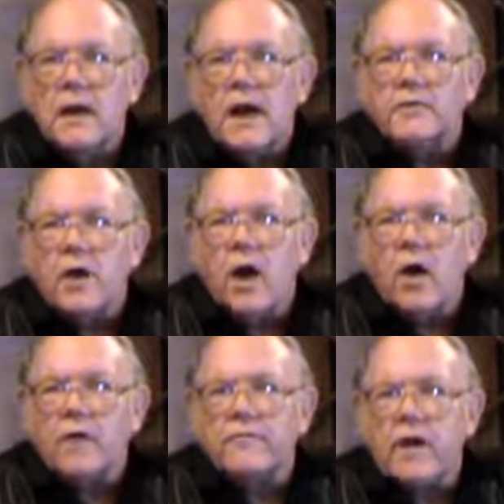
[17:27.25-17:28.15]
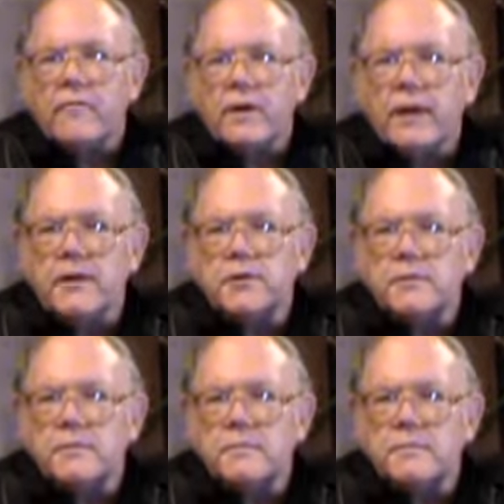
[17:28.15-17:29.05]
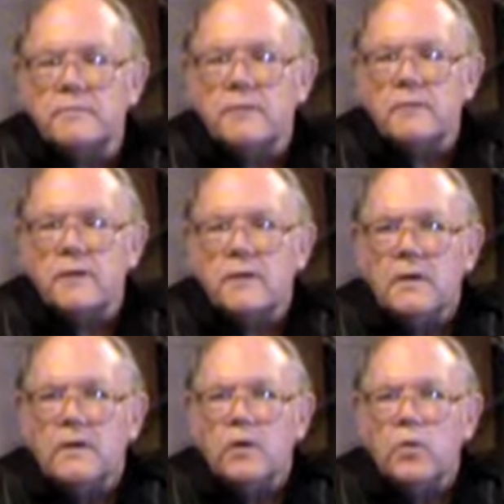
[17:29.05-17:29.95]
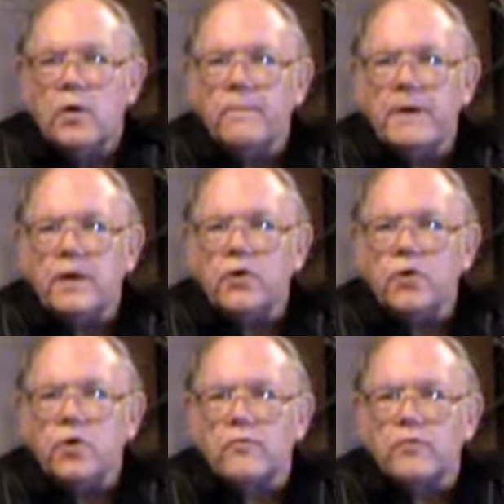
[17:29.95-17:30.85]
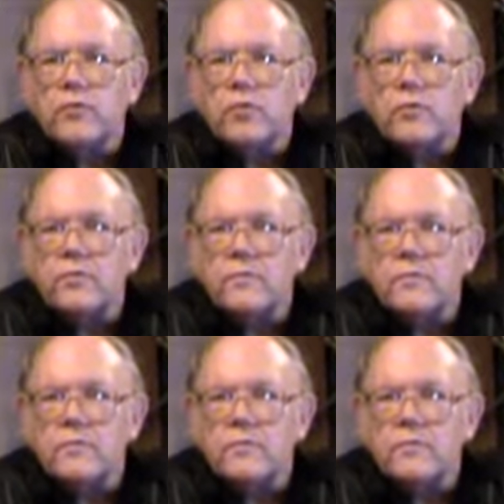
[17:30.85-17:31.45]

at the heart of every legend there will be a kernel of truth.